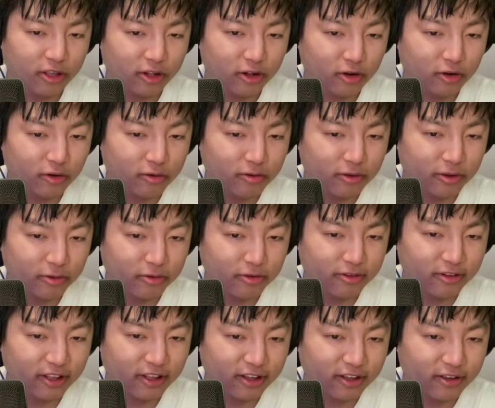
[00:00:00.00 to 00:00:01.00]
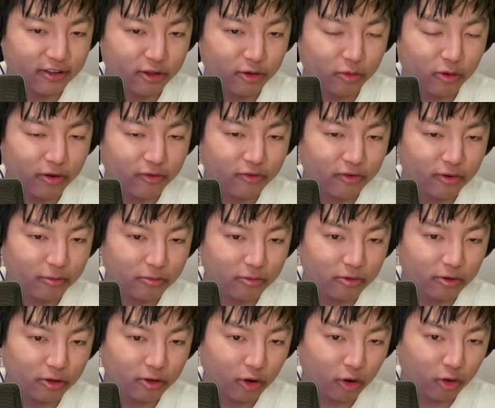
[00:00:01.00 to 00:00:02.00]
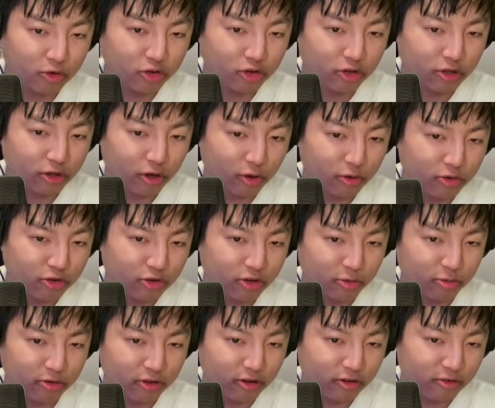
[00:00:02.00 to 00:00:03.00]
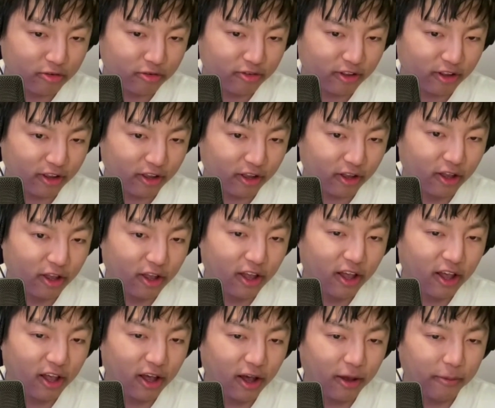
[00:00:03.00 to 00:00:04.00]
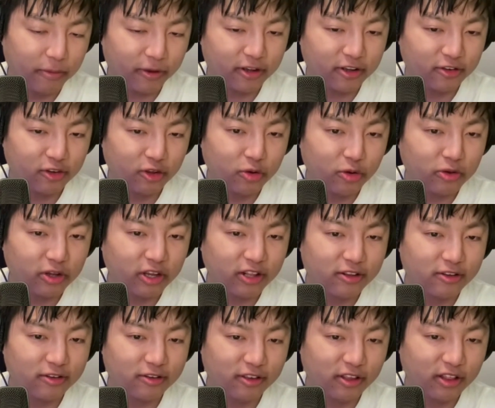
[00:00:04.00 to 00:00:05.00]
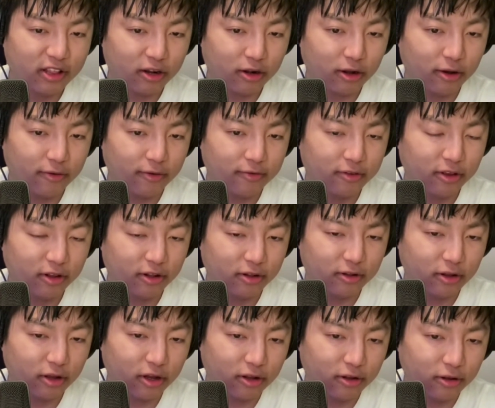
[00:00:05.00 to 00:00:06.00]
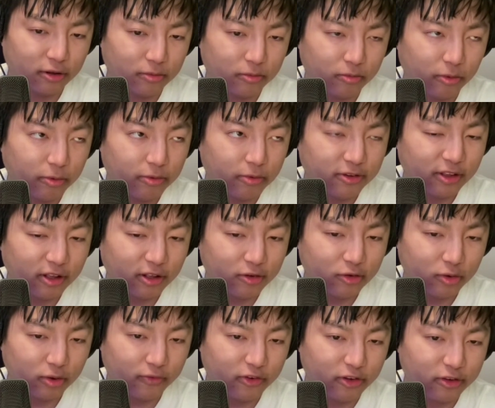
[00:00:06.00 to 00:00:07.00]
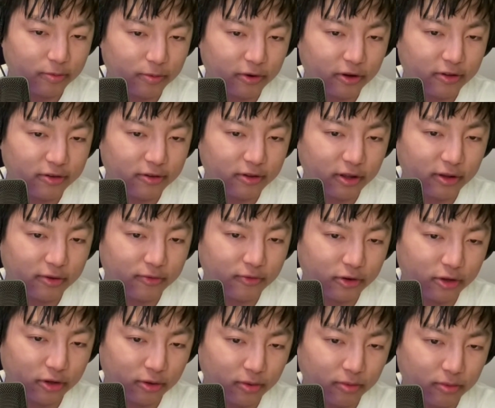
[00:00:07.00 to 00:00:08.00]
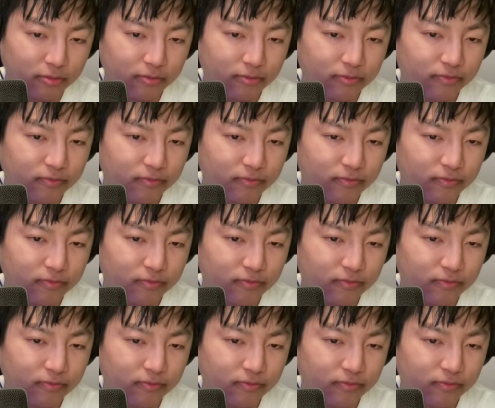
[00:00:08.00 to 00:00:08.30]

You know, it was like you went from coach to coach. It was interesting because you don't get to see that often. Uh, what was that sort of experience like for you?